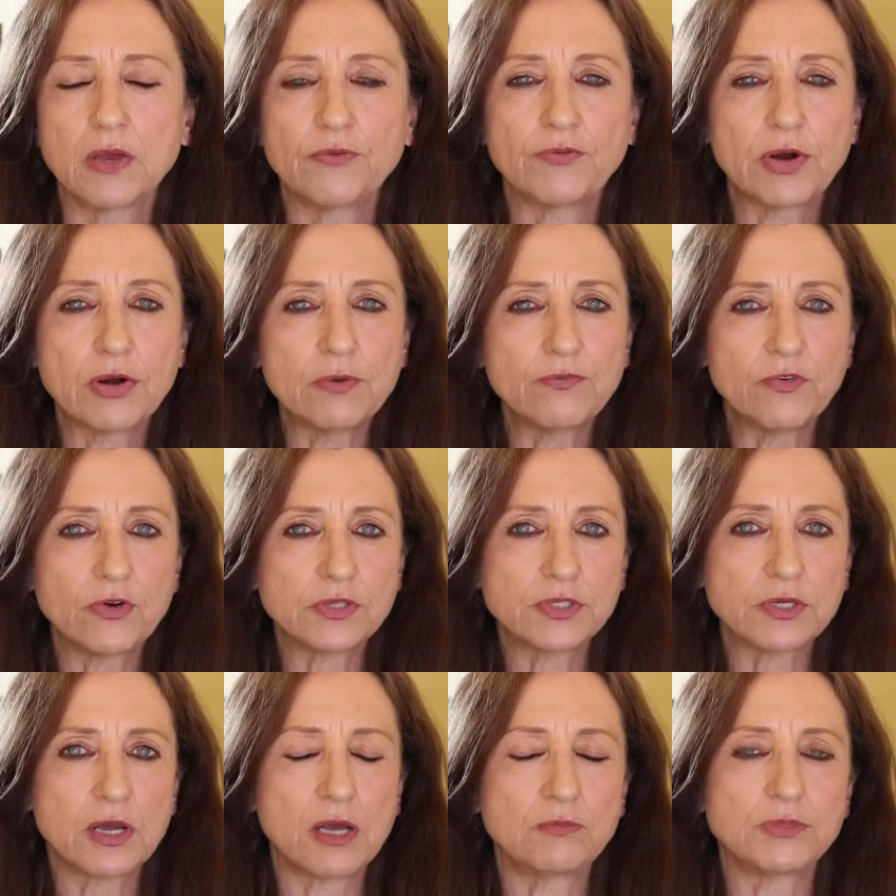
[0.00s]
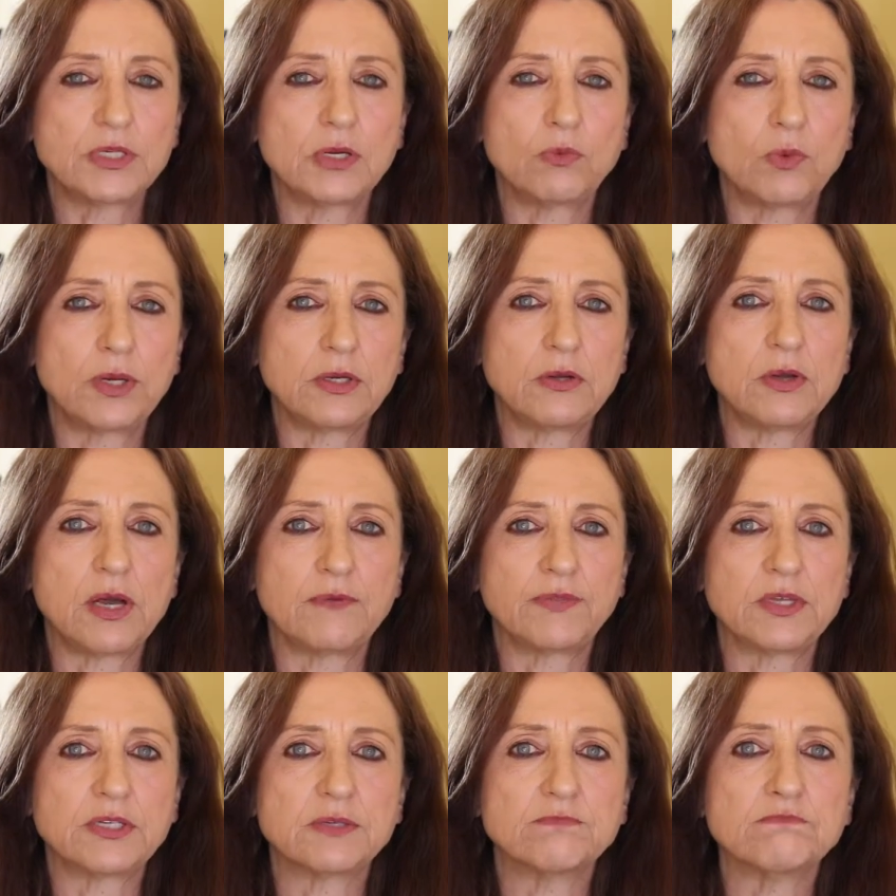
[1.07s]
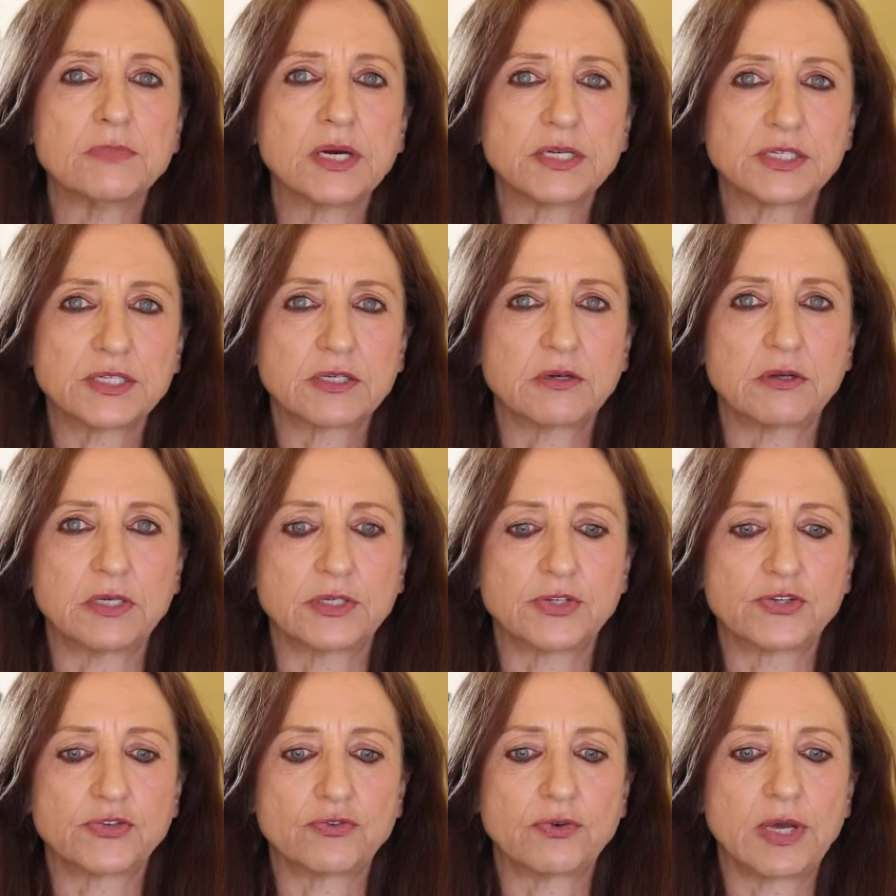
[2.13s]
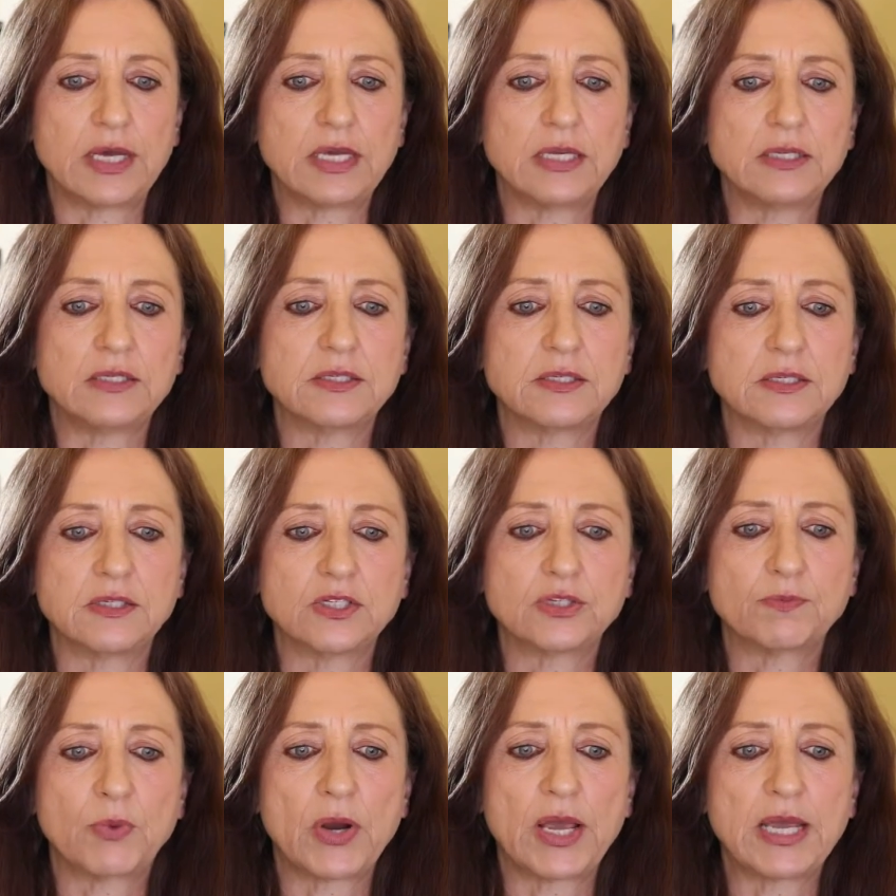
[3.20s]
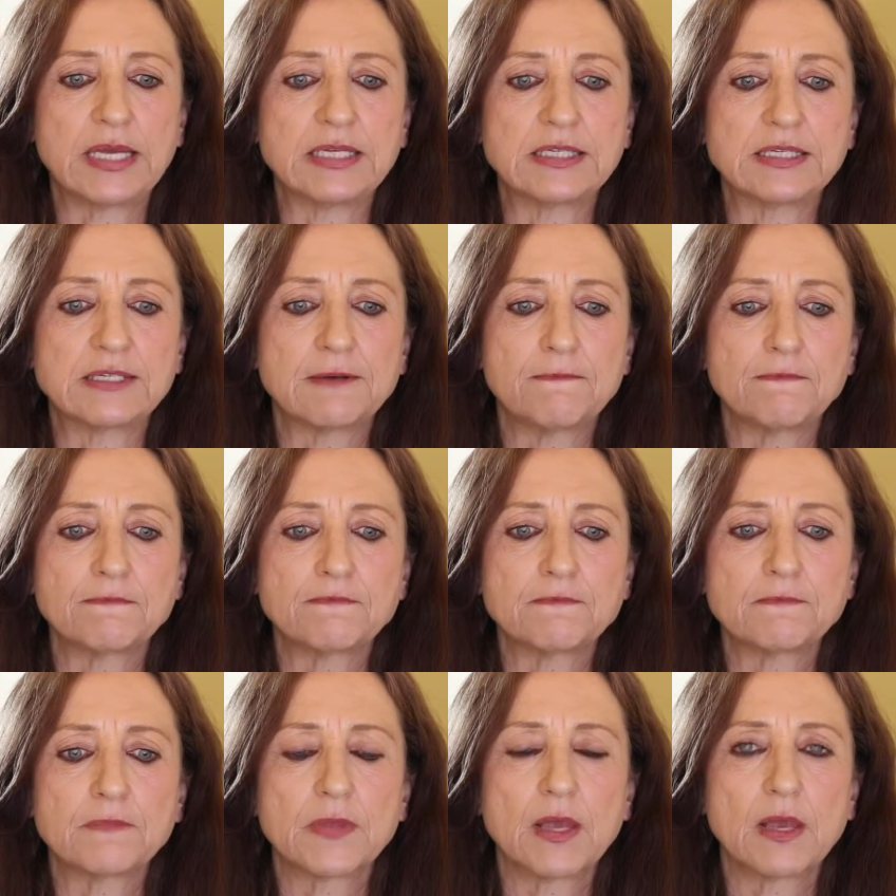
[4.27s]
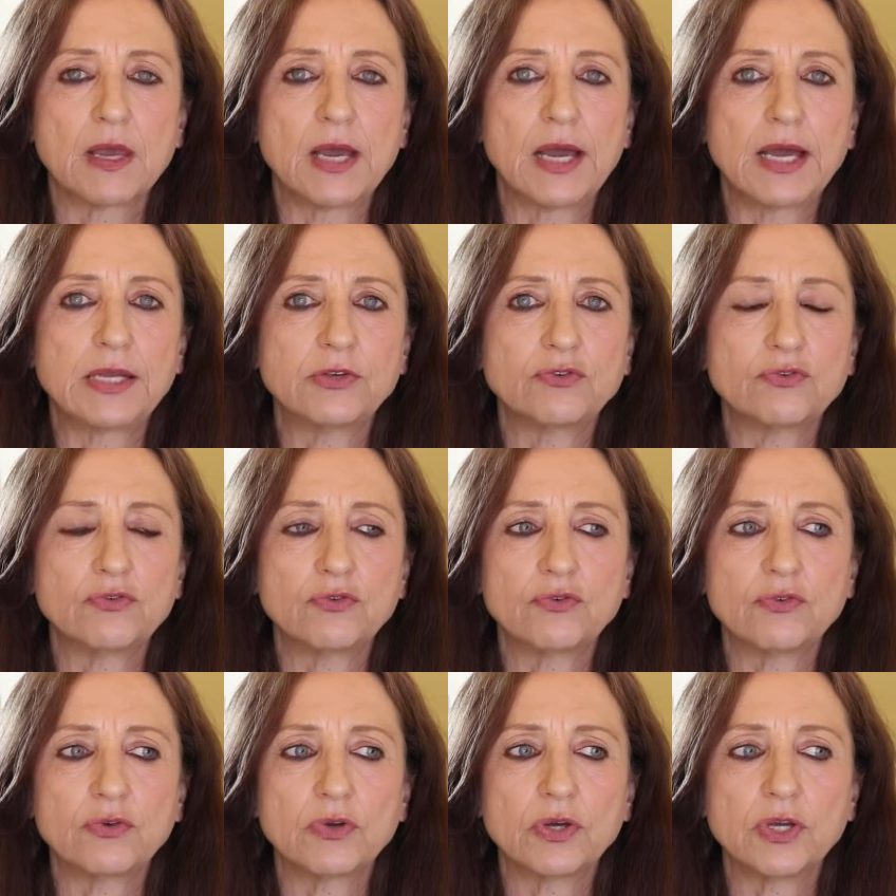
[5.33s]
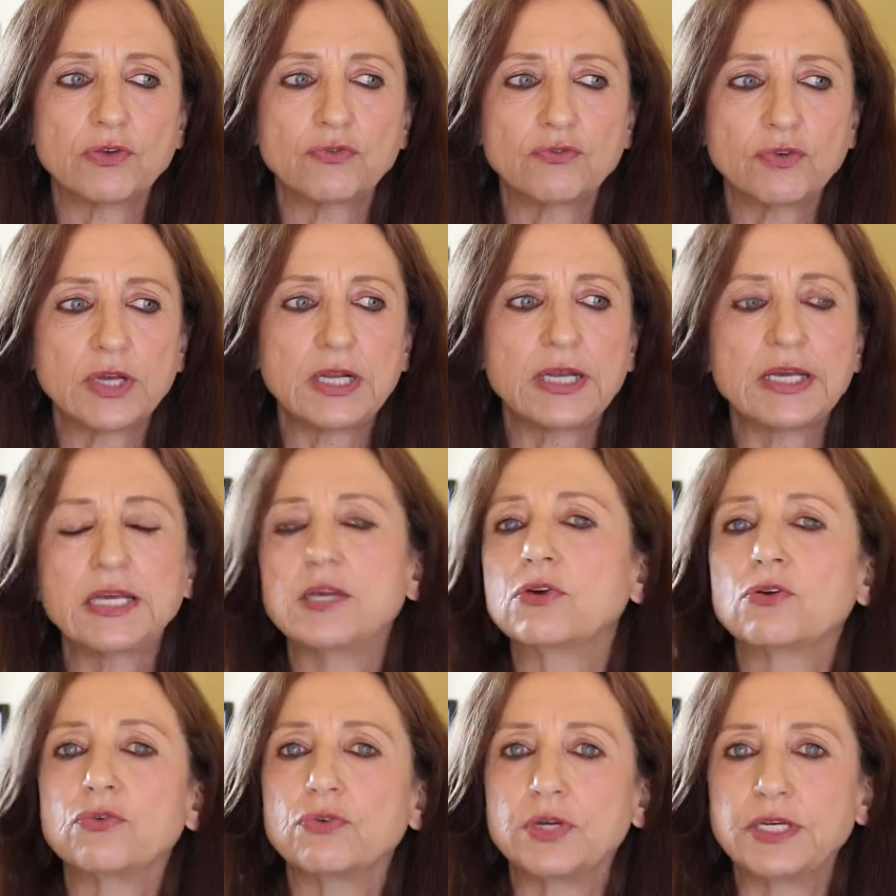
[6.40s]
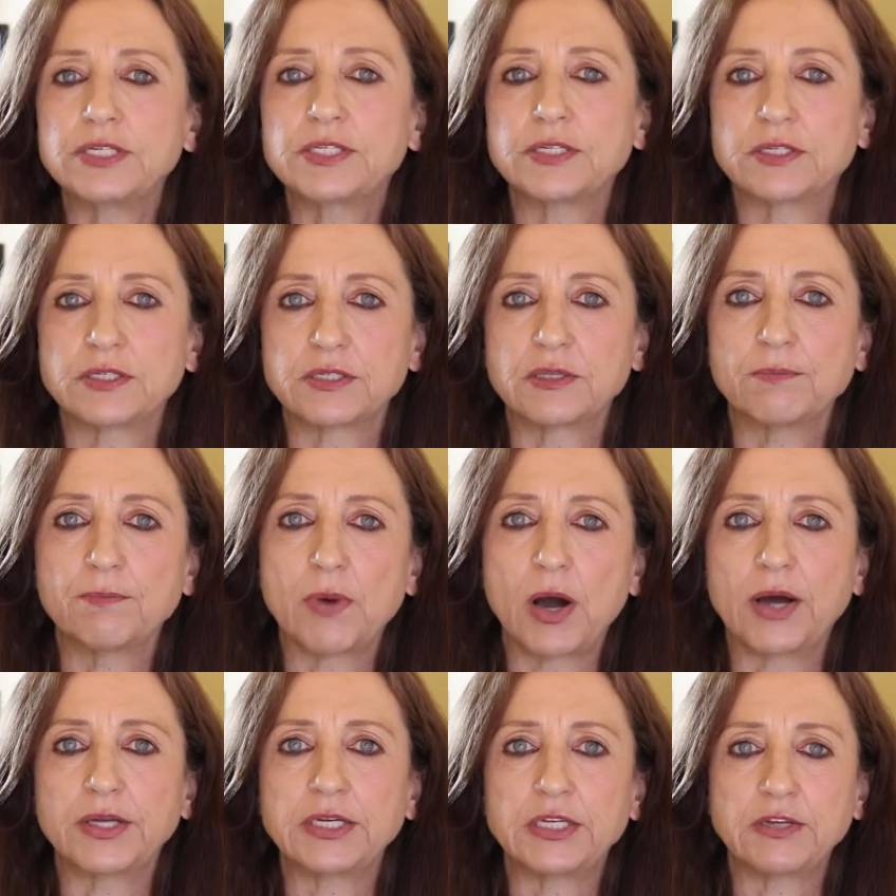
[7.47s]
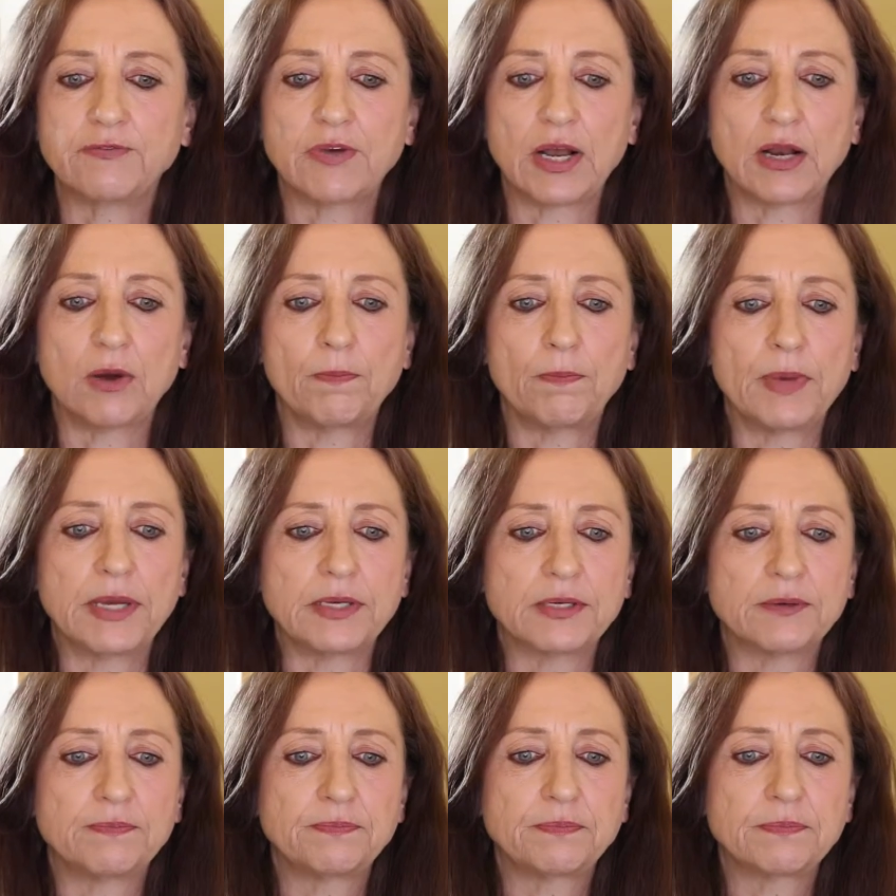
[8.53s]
Ferrum comes in when you have these muscular strains and sprains and it really increases the body development.